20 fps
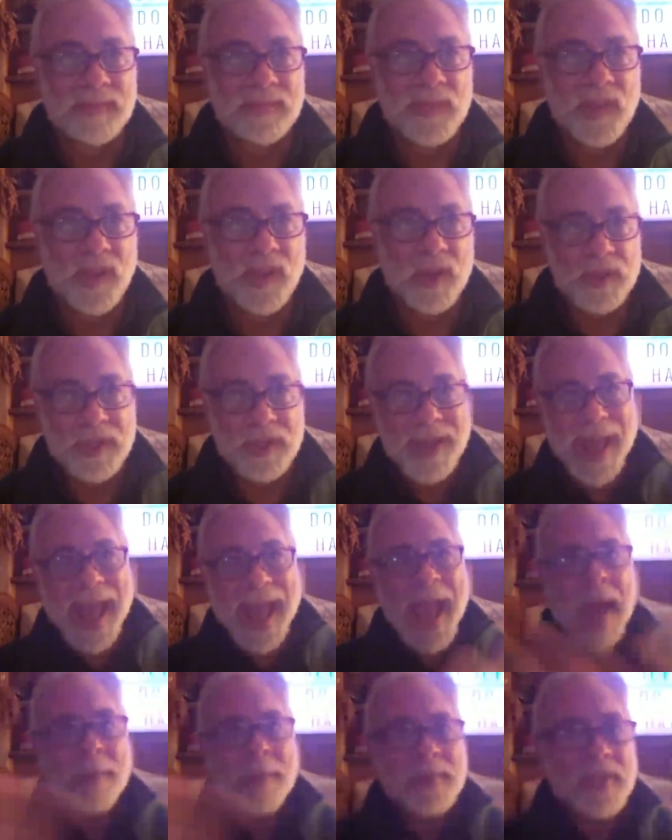There's an
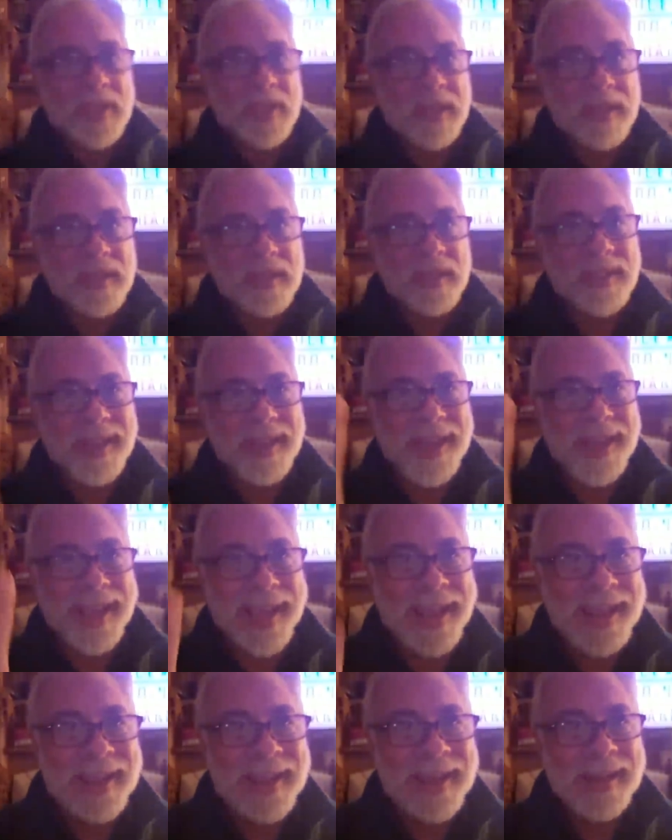absence
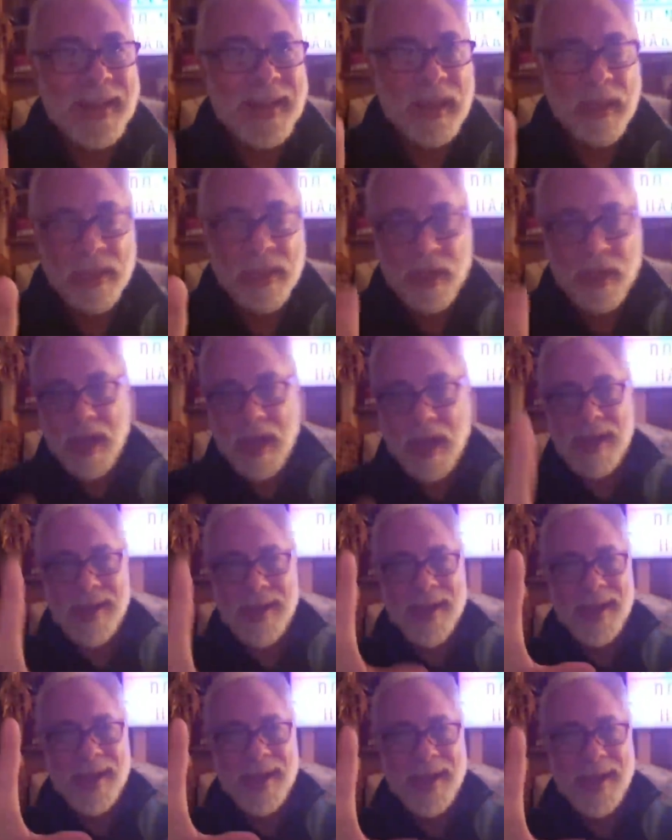in the
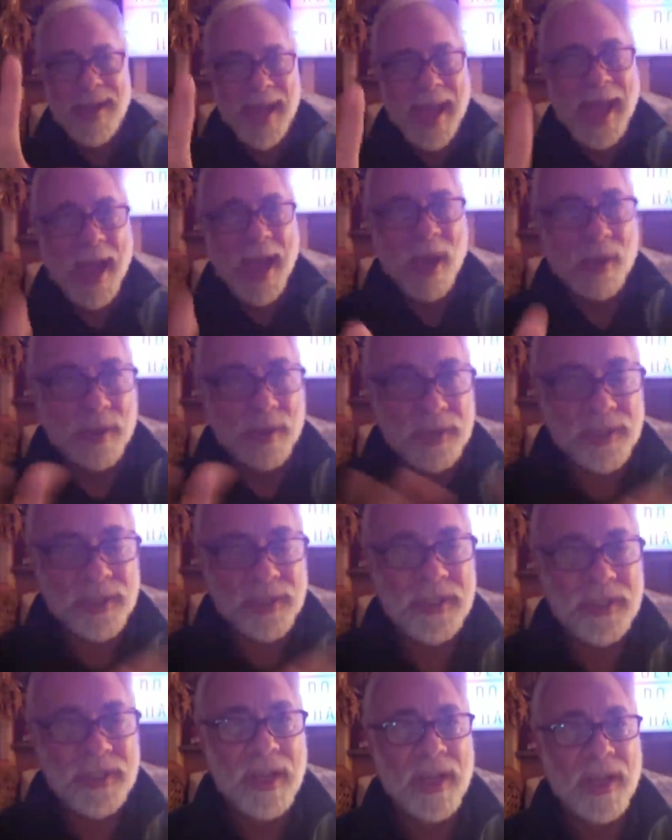
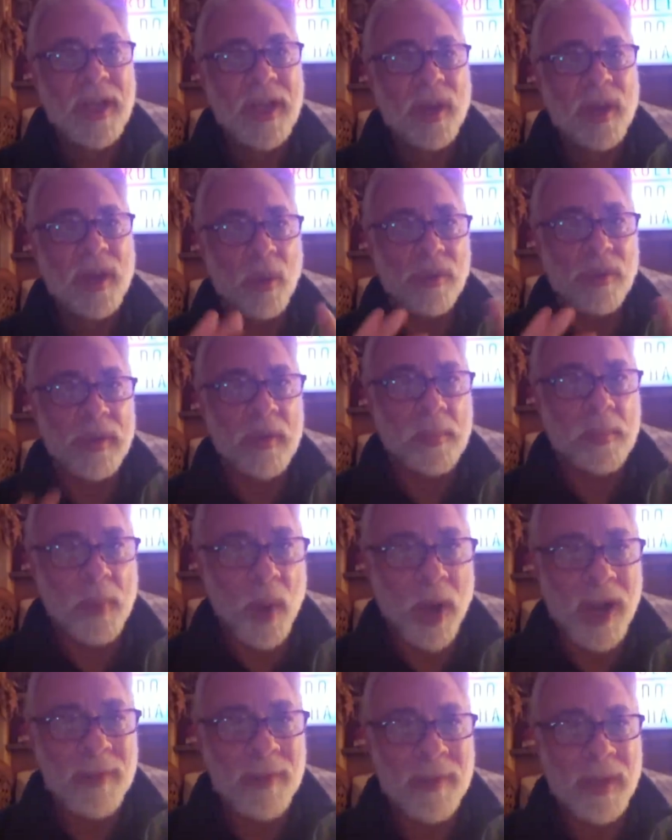house or the
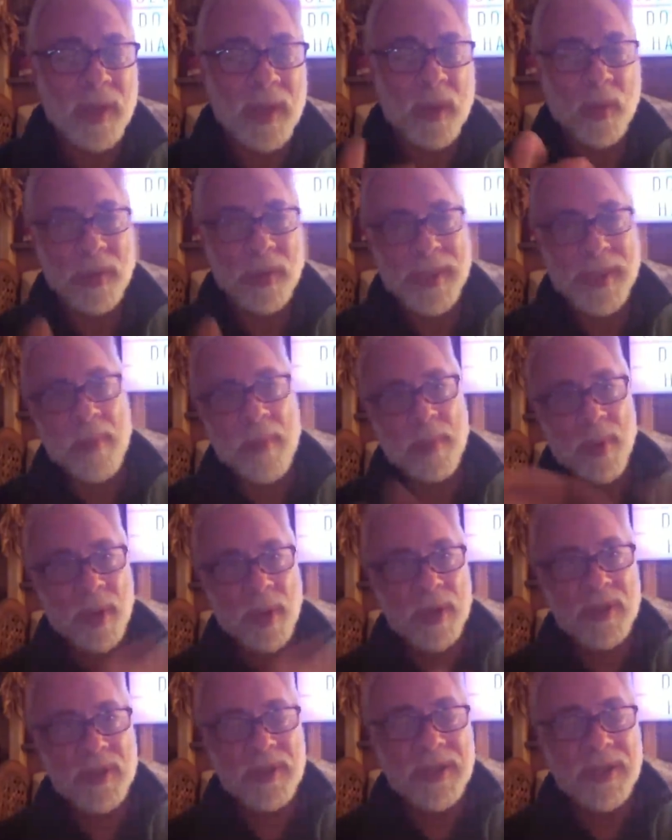apartment when that
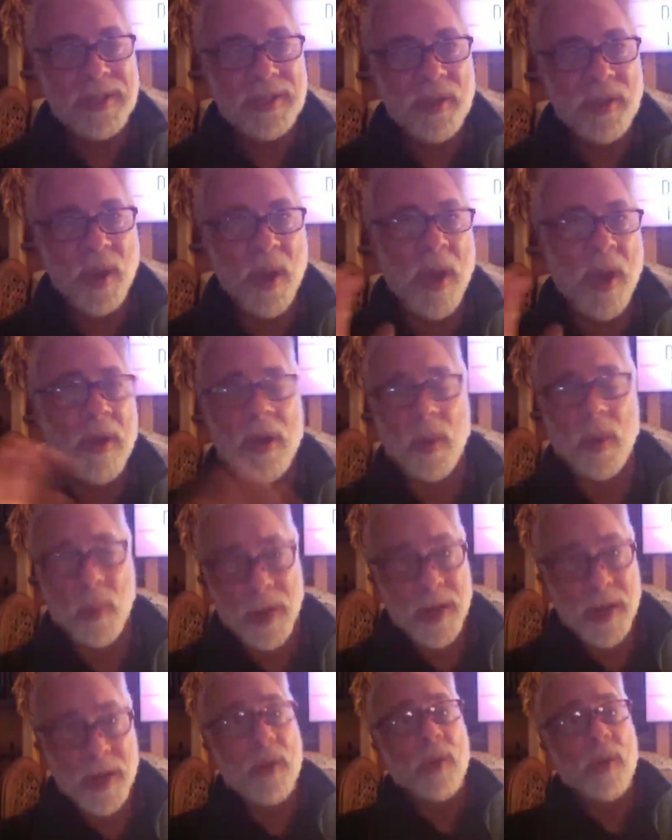person is gone or
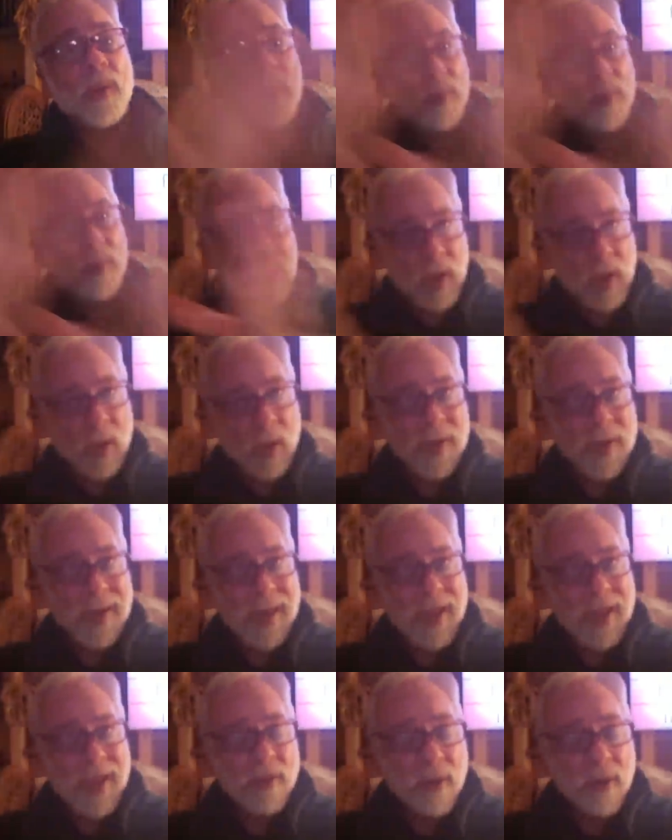when you go and
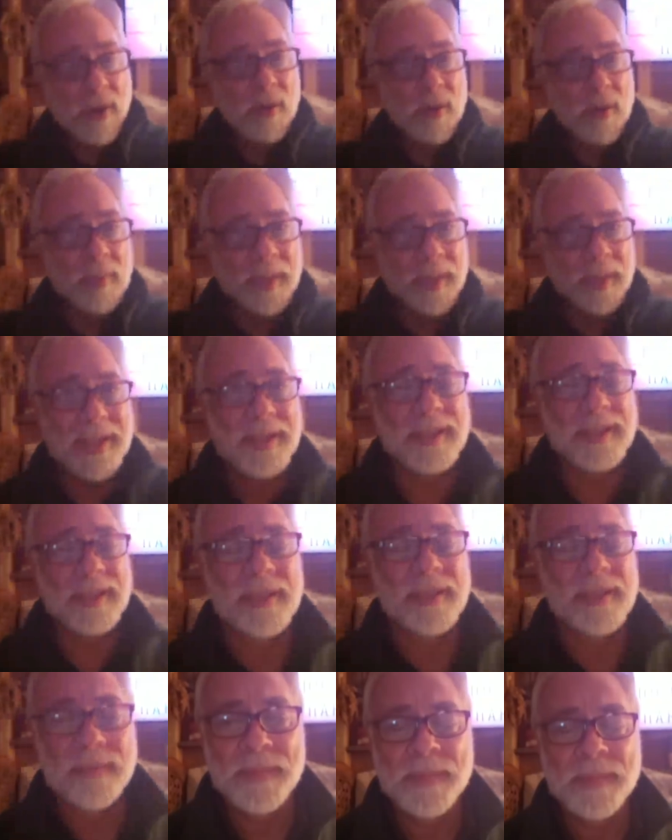get your own place.
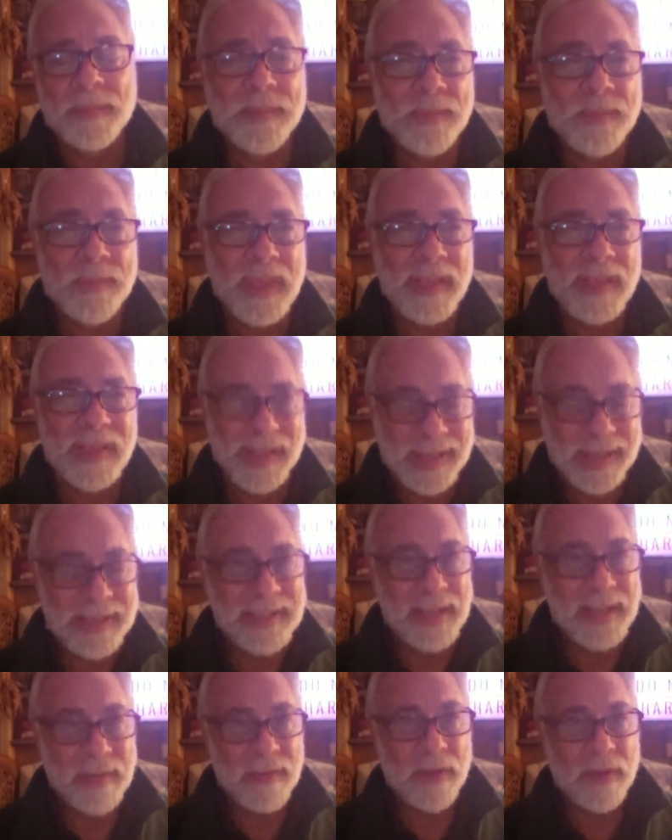That's
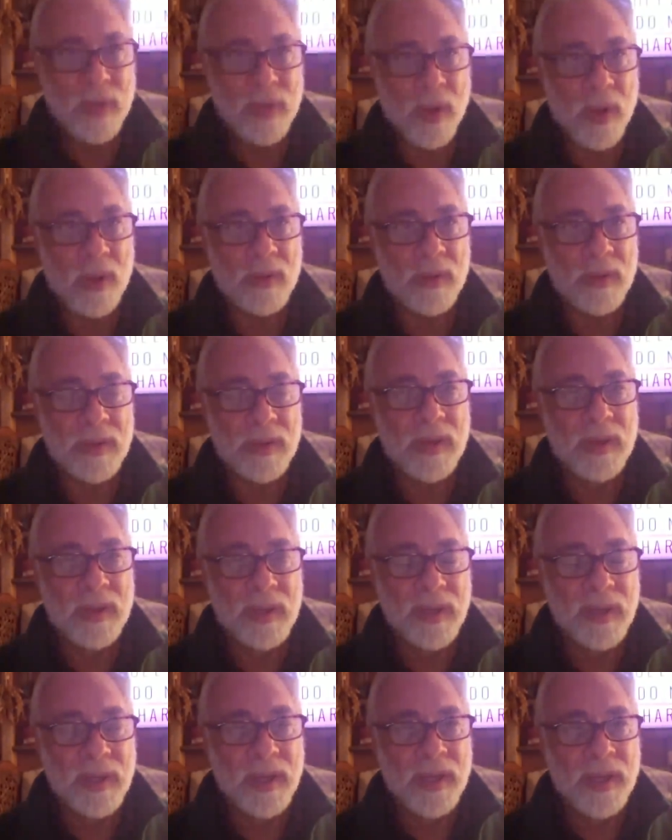difficult.
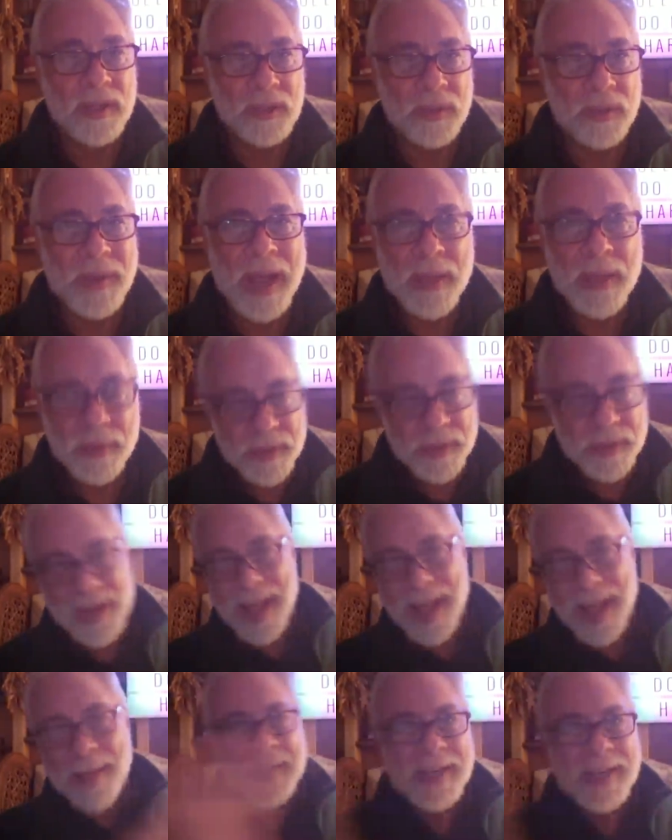So now there's an
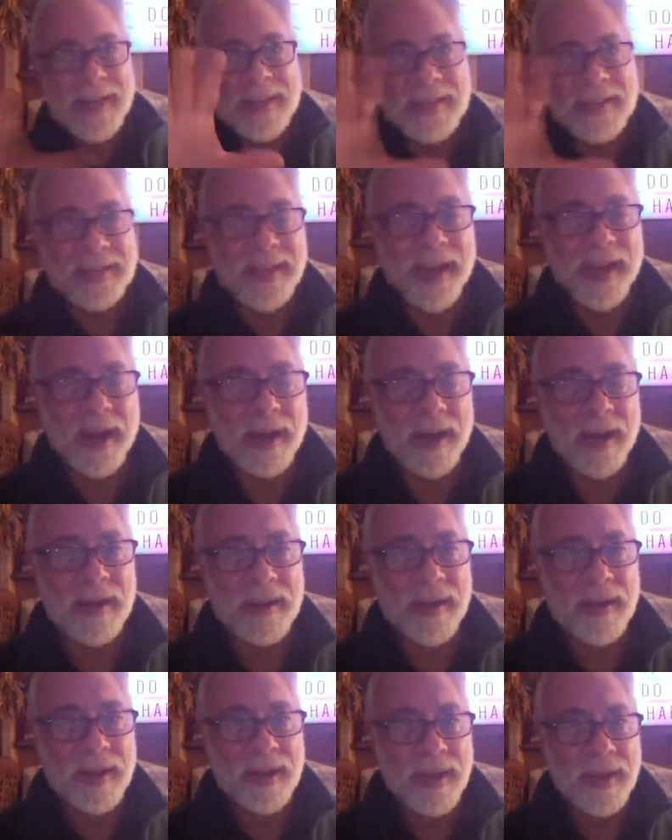emptiness there.
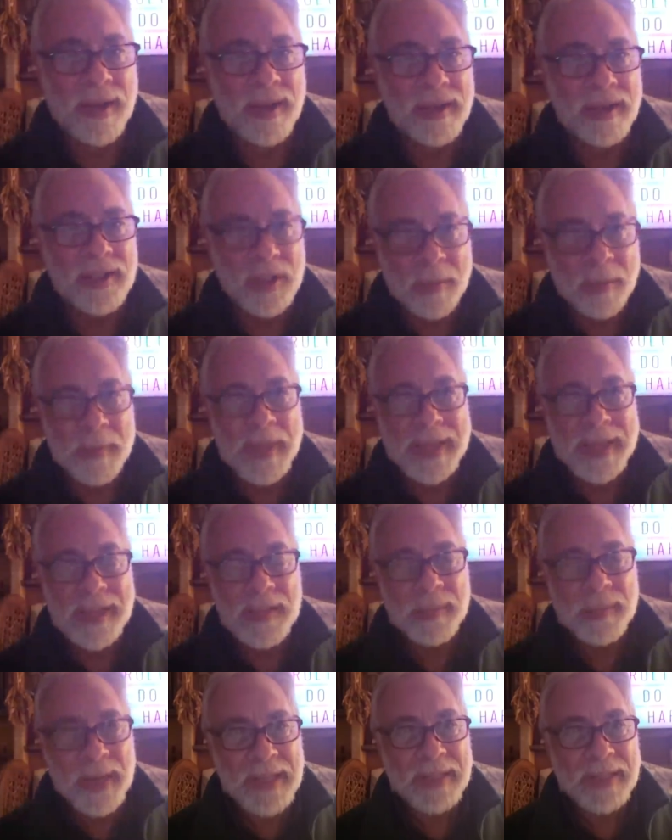Something is
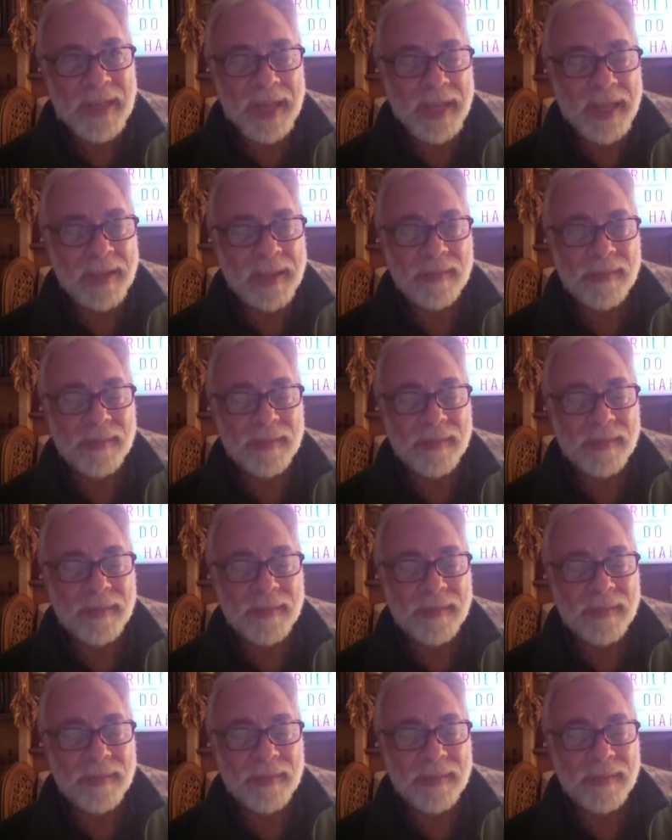missing.